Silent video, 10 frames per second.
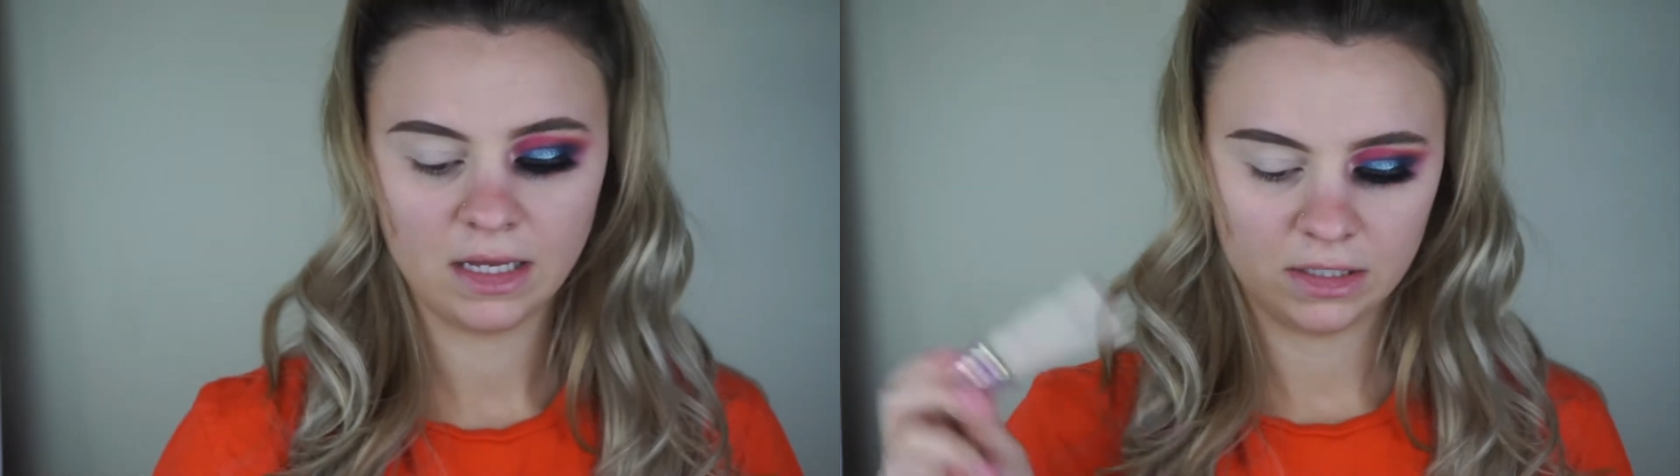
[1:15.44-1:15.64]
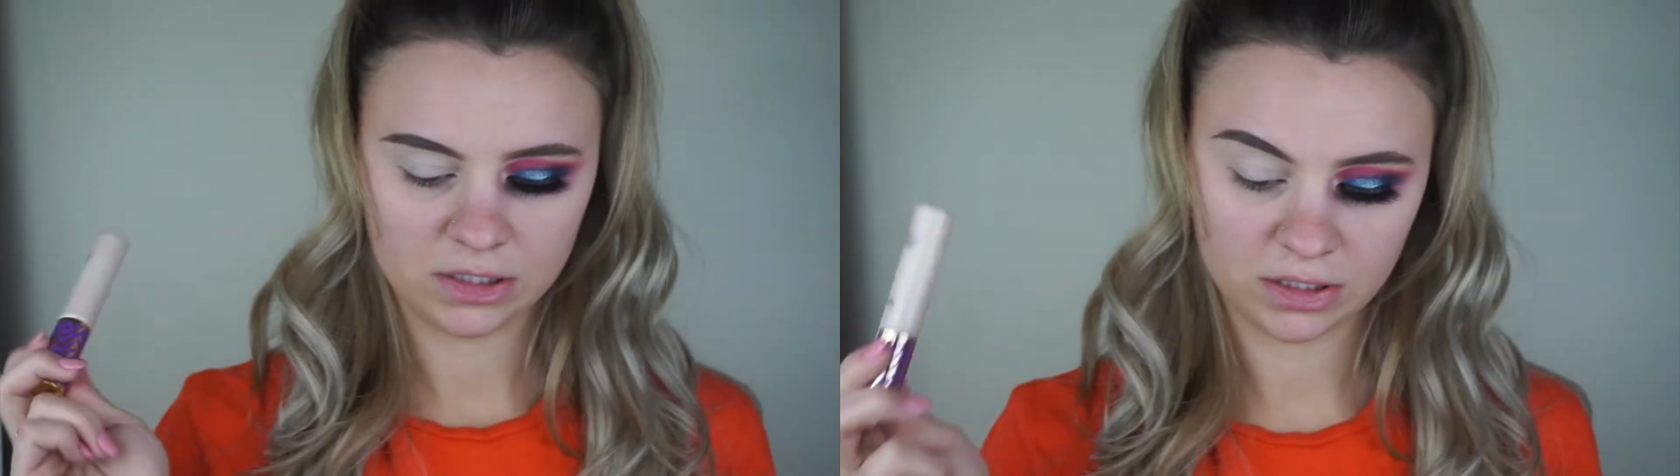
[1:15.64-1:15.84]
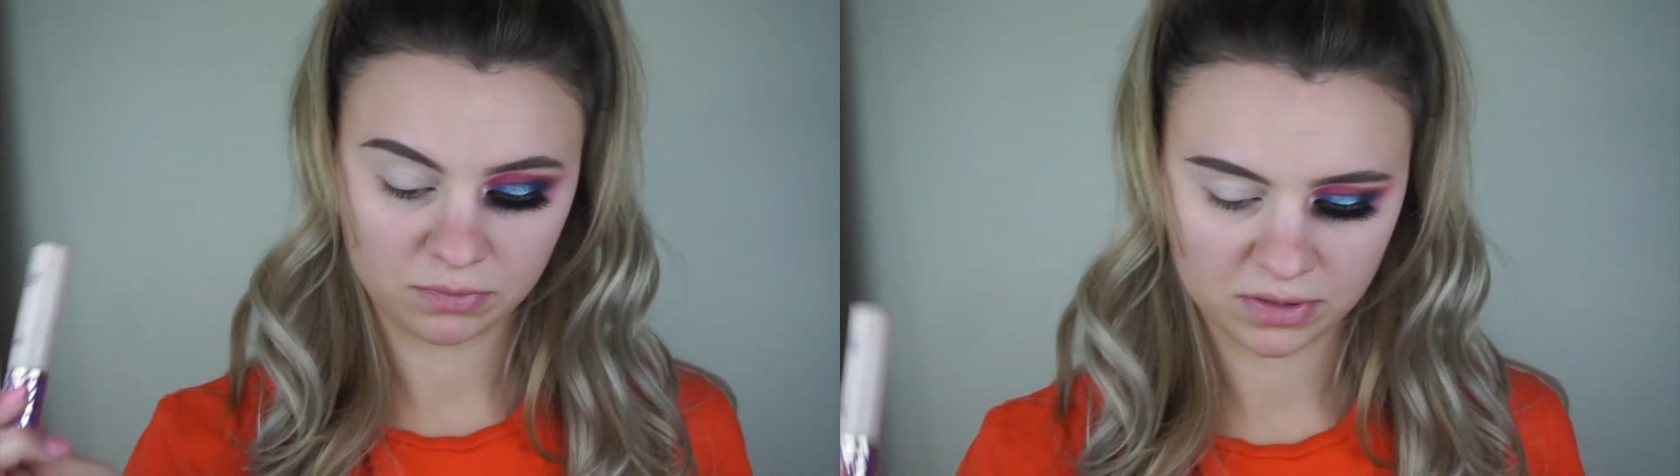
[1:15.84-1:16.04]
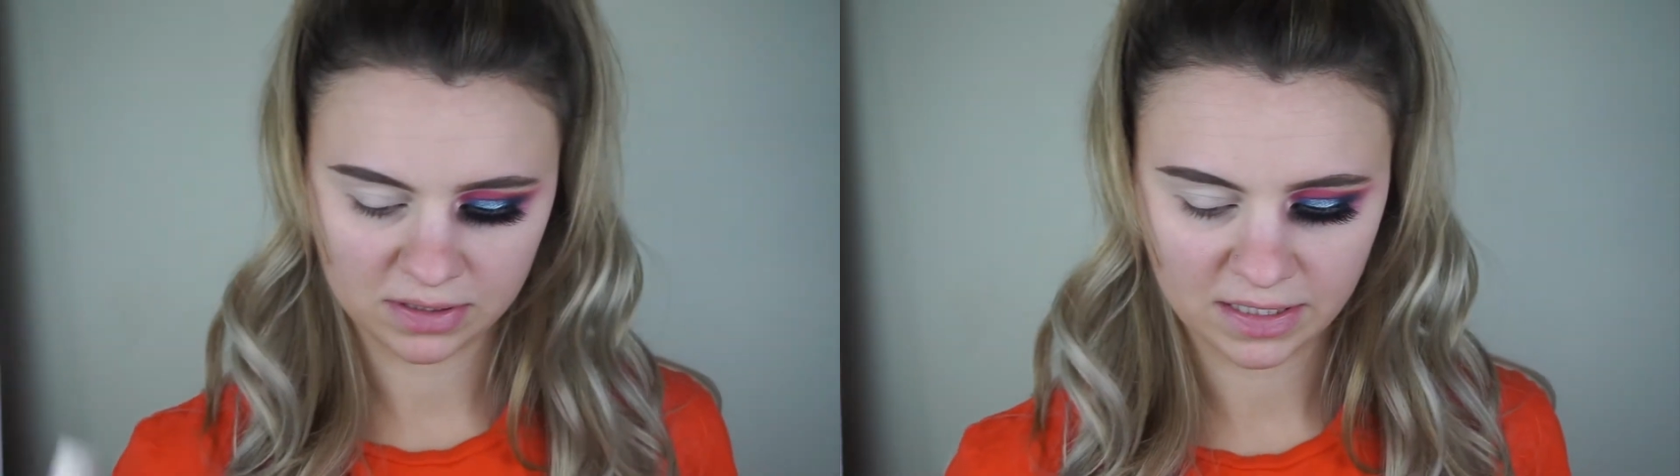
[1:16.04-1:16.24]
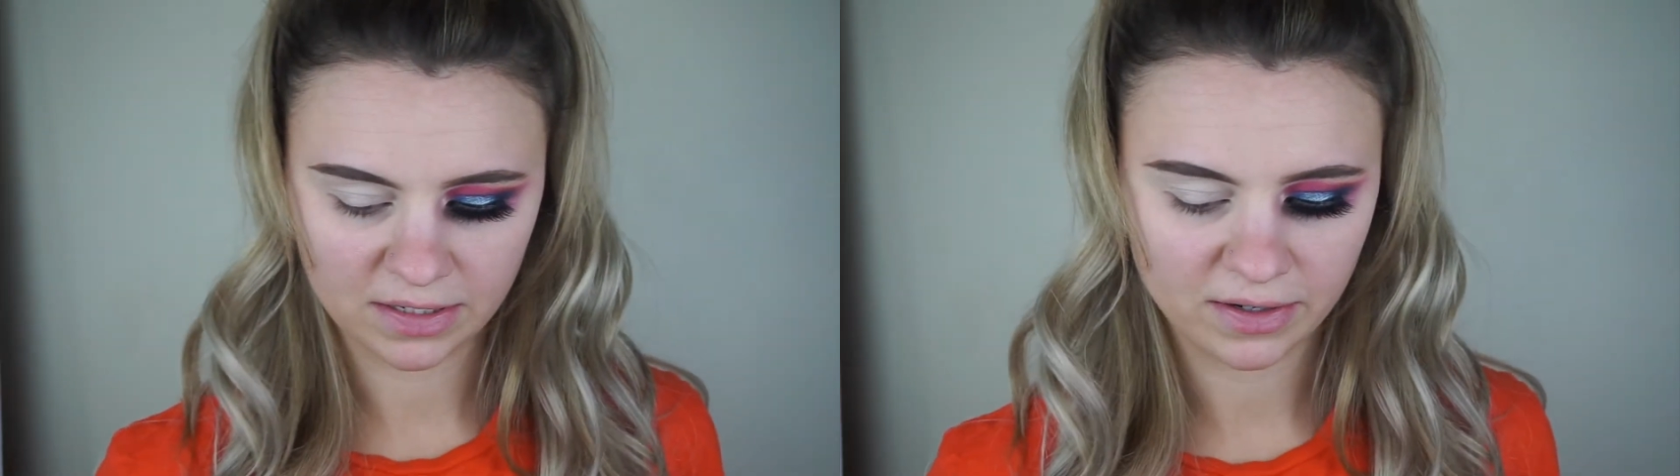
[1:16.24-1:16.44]
just want to
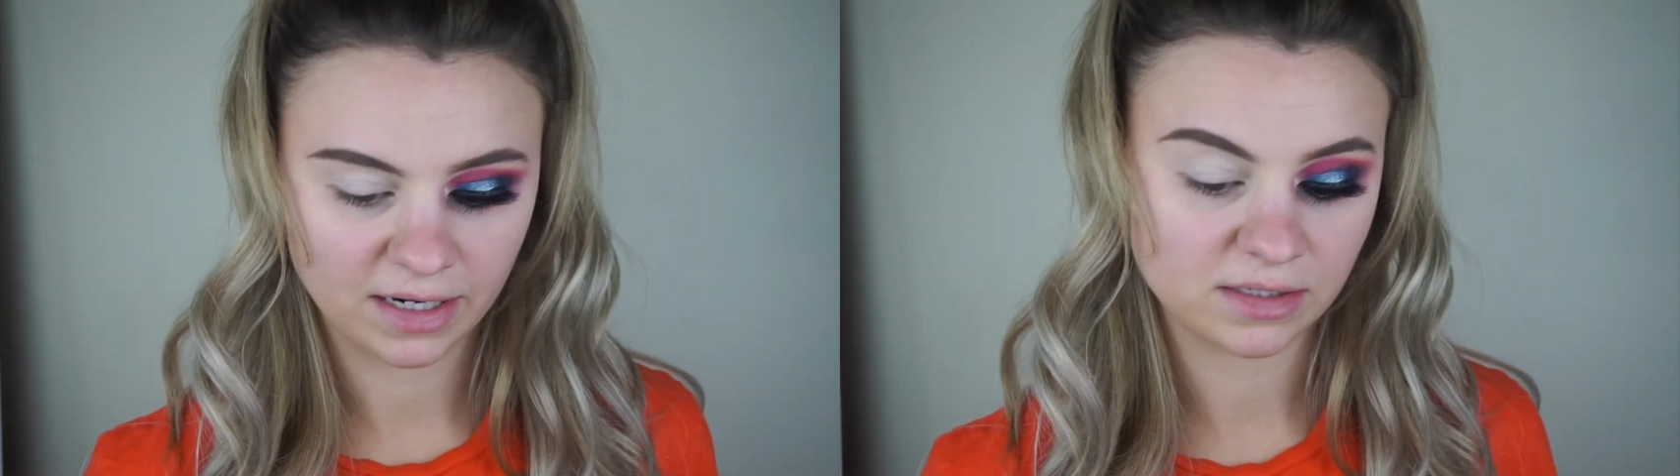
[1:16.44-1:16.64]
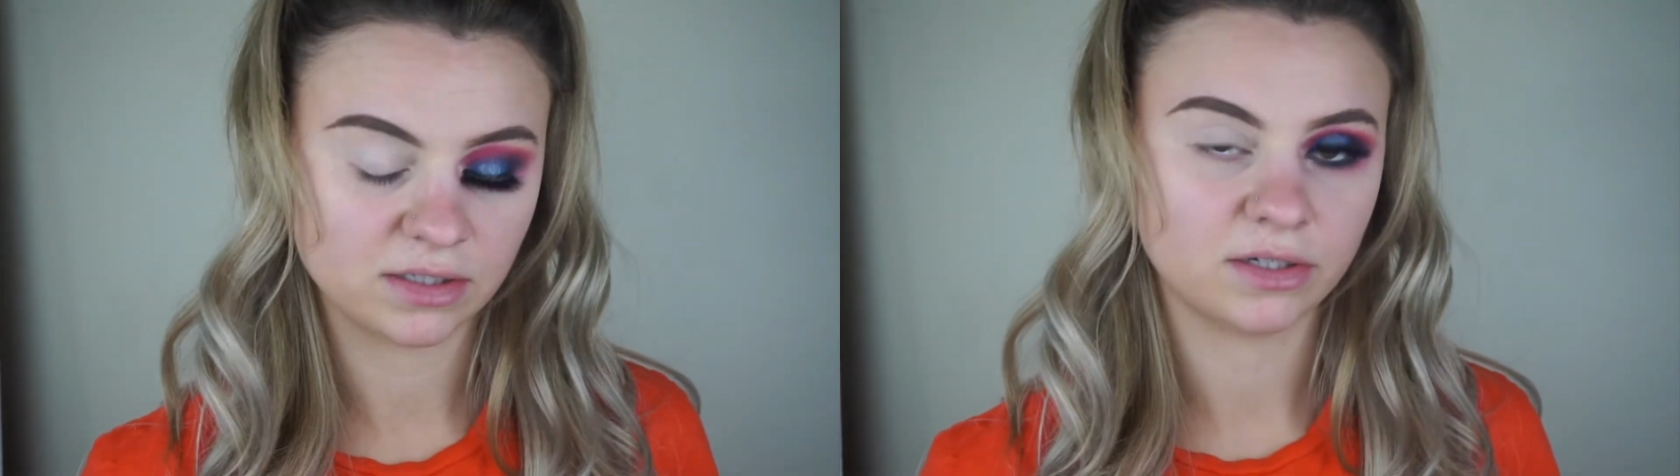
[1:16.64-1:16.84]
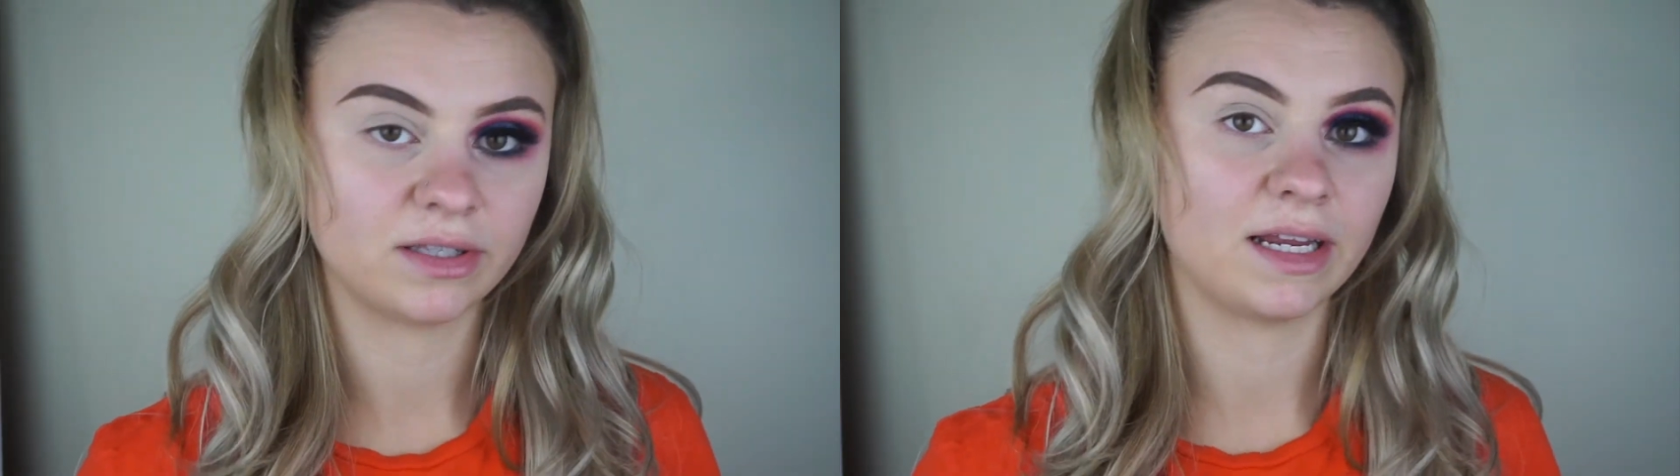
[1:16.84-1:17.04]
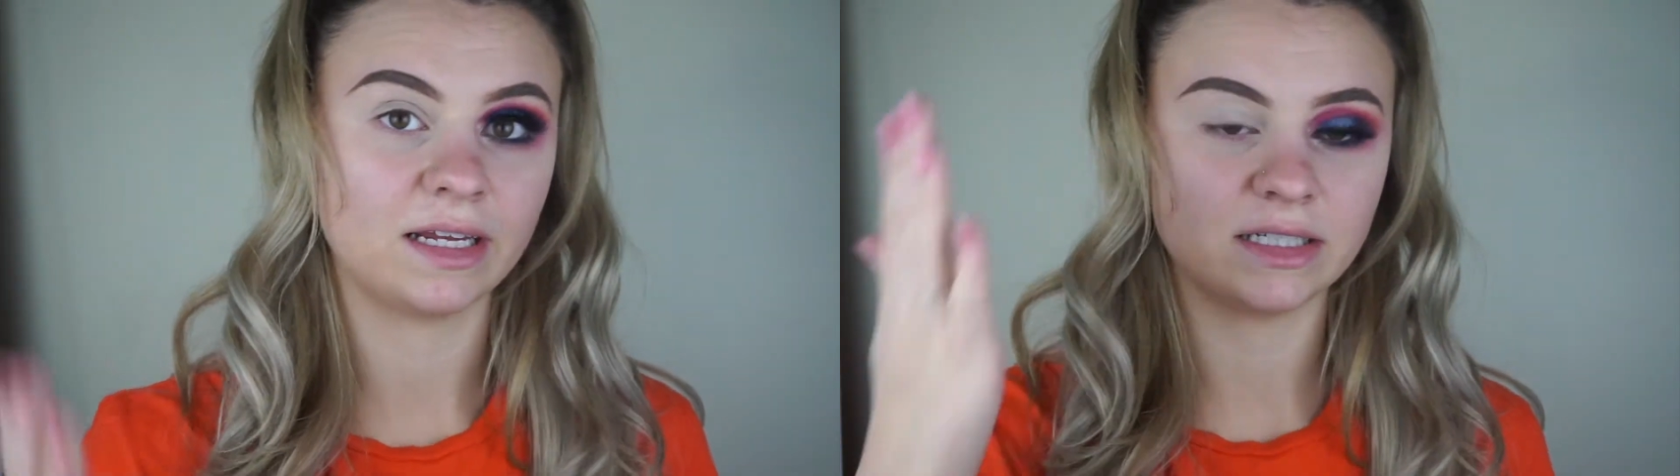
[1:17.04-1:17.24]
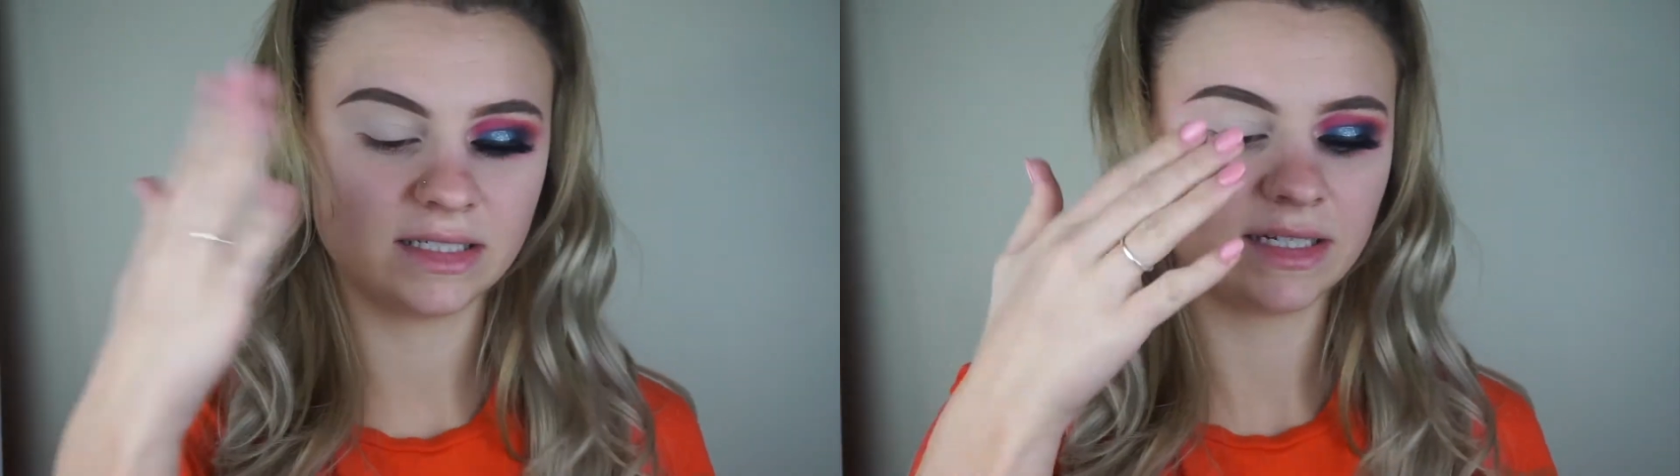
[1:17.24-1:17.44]
let you guys know that I just